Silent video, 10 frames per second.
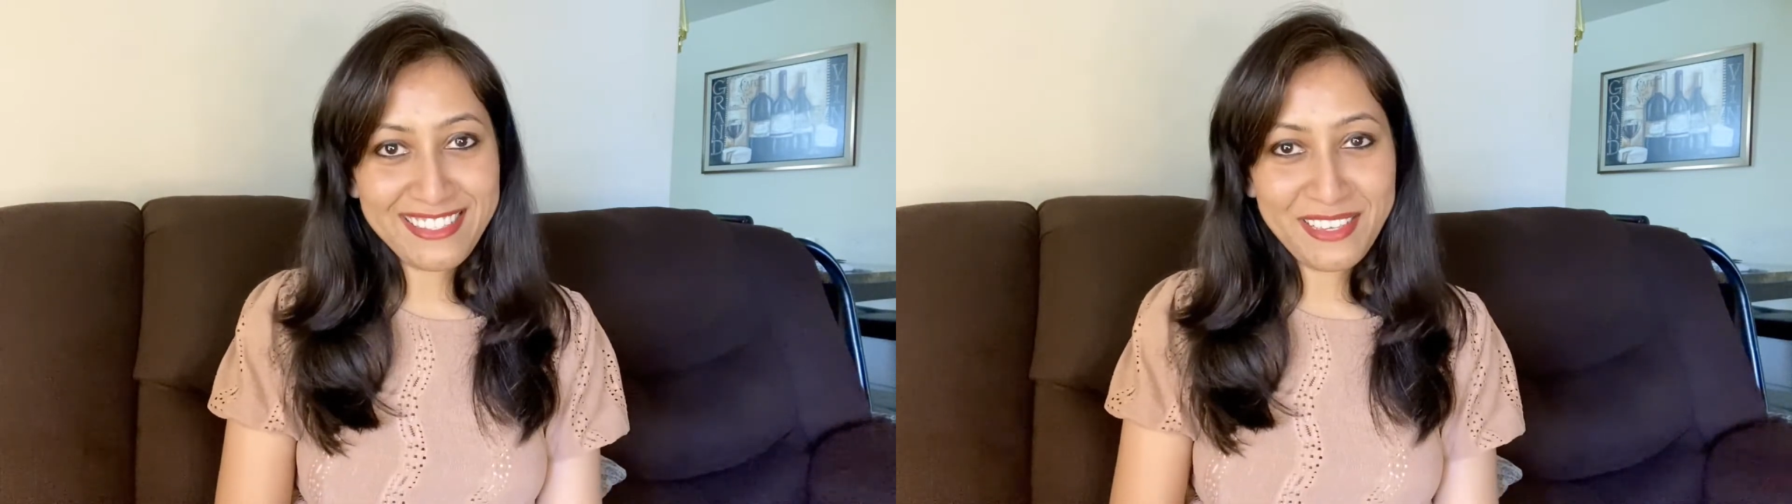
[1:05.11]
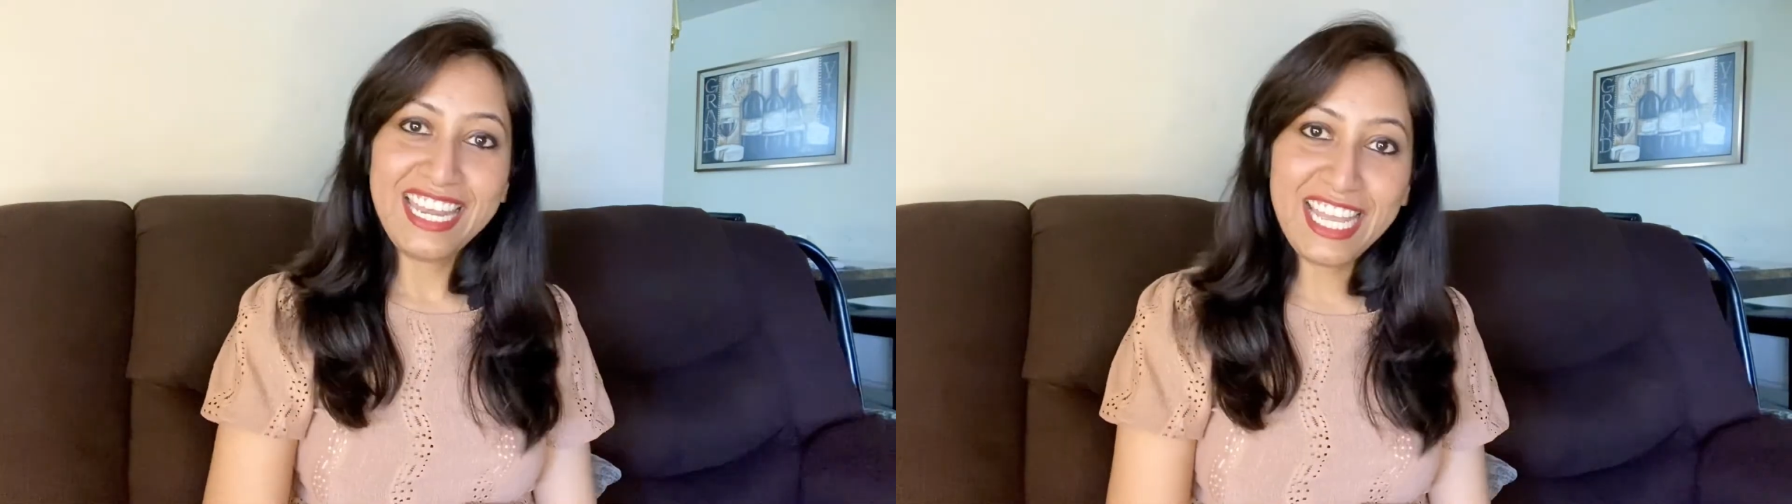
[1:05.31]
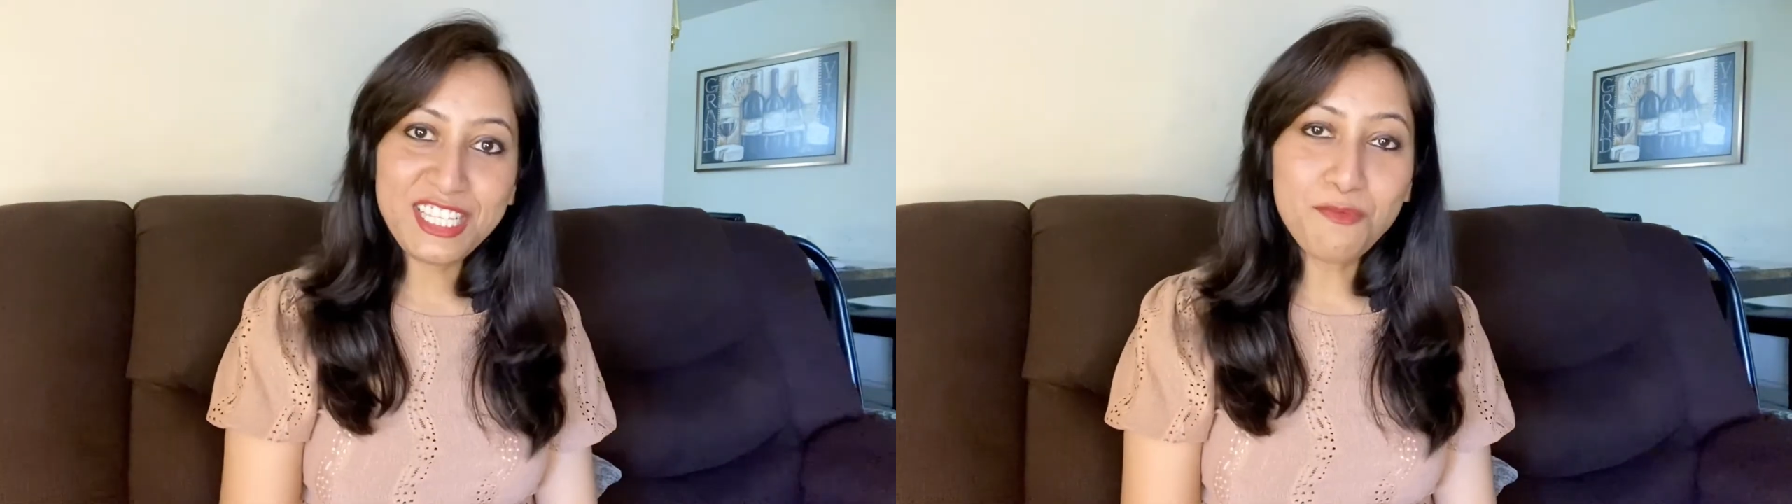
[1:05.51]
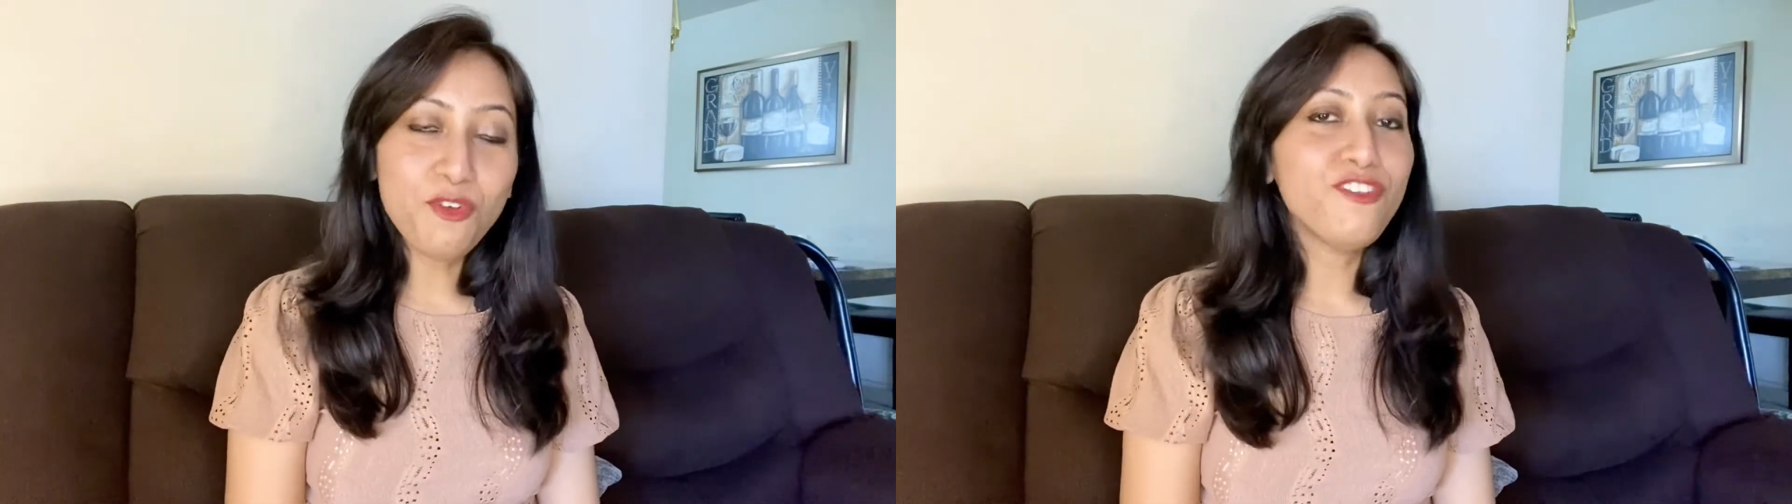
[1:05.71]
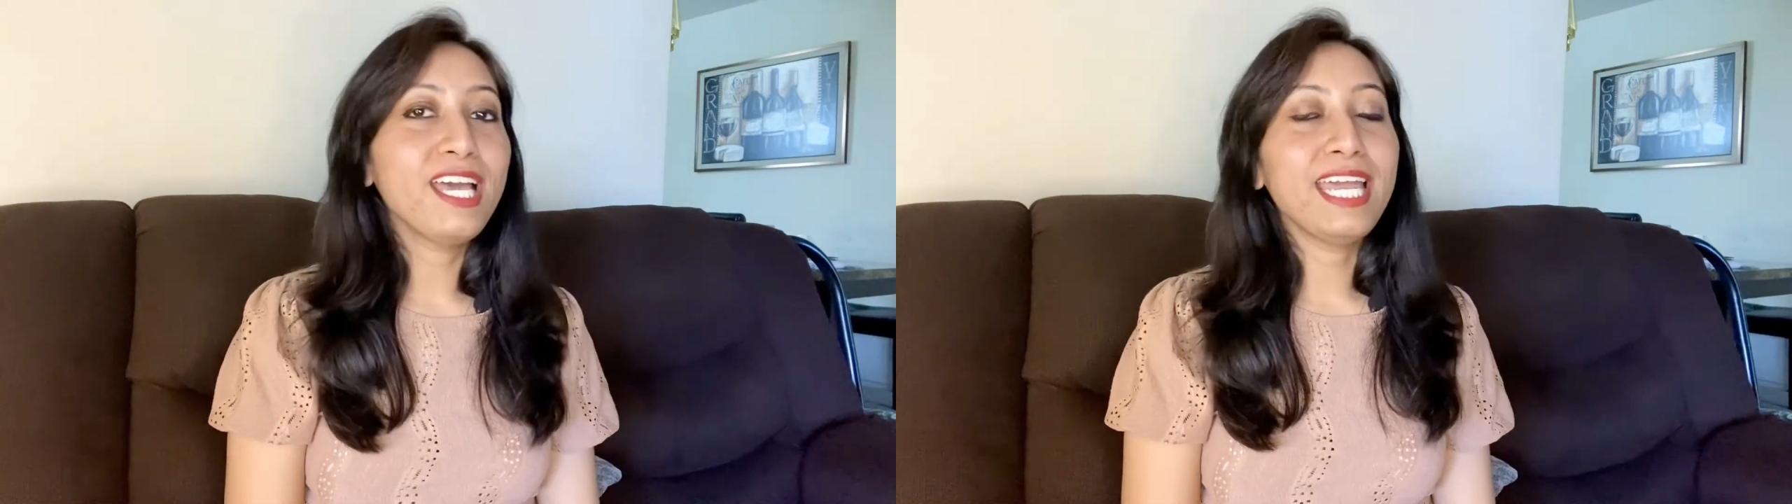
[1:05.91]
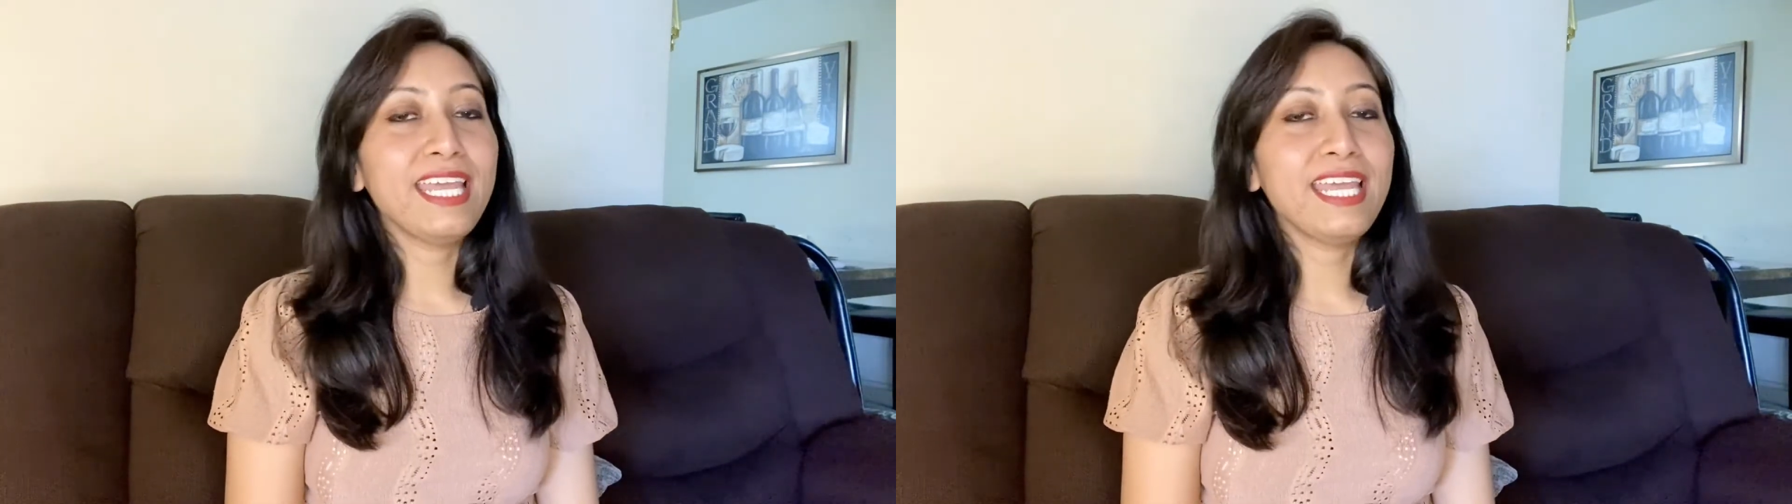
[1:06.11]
Let's move ahead and